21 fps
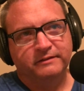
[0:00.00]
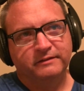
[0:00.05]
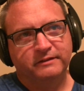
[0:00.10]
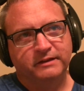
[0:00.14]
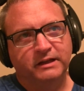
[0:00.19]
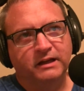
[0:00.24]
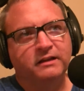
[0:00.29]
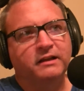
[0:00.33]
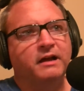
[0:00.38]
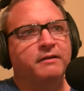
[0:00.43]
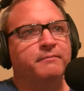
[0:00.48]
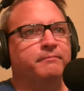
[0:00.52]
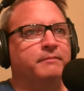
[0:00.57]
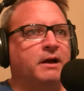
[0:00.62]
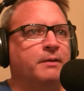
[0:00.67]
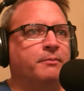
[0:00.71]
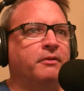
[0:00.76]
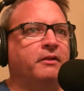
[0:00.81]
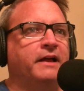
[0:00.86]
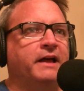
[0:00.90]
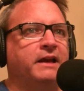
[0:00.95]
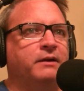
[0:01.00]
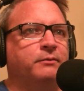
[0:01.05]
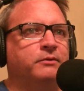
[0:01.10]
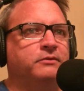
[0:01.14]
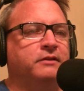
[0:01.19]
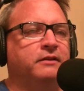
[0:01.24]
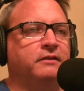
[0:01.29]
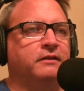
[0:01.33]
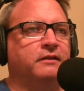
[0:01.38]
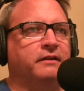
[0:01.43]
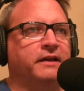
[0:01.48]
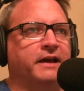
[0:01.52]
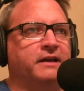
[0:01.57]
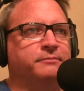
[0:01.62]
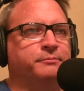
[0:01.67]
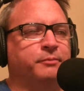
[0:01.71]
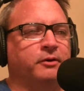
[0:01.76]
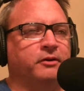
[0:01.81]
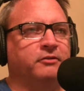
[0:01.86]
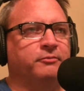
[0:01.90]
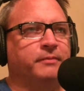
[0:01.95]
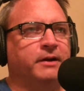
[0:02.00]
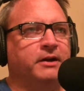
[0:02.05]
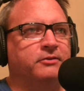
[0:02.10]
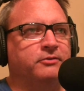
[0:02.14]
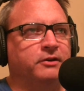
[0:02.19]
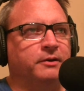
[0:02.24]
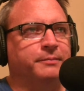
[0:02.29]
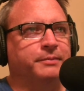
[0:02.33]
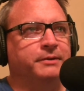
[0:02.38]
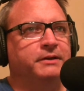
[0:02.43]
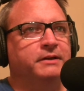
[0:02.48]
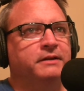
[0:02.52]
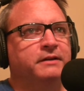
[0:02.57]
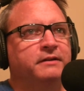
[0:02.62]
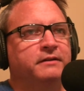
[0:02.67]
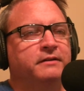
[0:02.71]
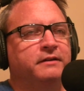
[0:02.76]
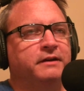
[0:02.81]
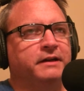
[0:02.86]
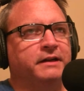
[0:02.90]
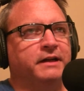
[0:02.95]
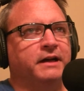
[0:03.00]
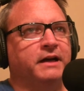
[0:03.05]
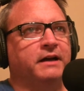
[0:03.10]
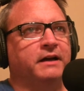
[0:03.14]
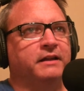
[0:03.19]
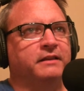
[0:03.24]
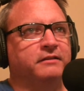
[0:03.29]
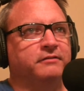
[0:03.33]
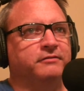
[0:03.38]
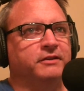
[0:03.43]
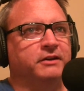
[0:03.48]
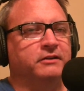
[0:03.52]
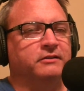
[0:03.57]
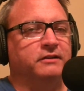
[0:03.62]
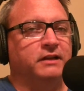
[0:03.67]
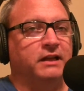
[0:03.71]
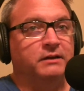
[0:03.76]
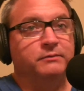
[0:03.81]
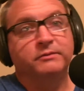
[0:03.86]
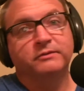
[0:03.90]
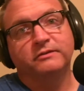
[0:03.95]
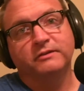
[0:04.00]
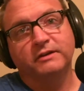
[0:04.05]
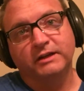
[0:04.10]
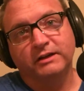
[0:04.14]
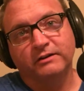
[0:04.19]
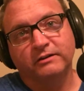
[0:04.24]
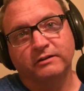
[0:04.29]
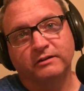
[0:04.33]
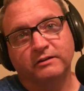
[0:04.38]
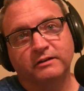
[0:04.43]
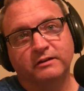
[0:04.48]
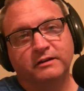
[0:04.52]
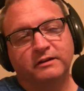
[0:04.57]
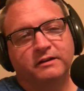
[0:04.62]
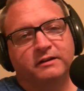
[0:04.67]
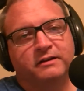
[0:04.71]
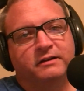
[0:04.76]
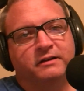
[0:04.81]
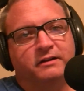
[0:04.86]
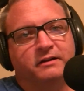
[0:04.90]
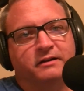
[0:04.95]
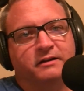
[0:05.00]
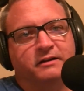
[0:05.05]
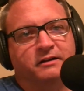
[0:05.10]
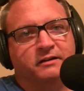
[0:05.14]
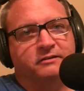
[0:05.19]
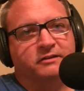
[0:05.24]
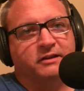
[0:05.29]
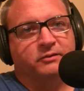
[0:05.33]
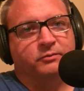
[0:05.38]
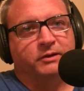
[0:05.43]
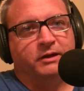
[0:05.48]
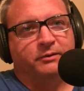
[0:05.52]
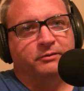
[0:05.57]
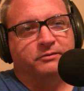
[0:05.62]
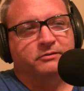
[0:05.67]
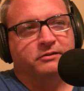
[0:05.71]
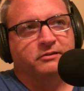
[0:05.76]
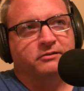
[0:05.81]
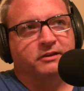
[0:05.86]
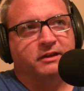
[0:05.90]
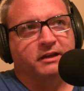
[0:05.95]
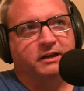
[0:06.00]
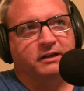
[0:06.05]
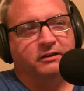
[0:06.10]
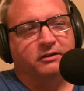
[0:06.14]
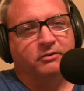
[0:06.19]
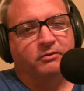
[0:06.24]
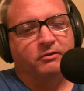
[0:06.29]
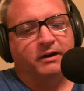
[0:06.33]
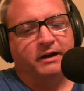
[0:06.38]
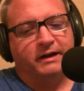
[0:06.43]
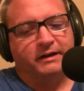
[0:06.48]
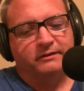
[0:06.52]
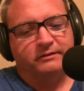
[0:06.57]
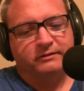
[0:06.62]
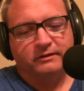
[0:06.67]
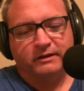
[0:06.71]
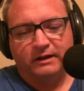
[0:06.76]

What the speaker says: Yeah, I'm glad it was at the last part of my trip, and the finish line was near, because that's when I was just getting to Greg's.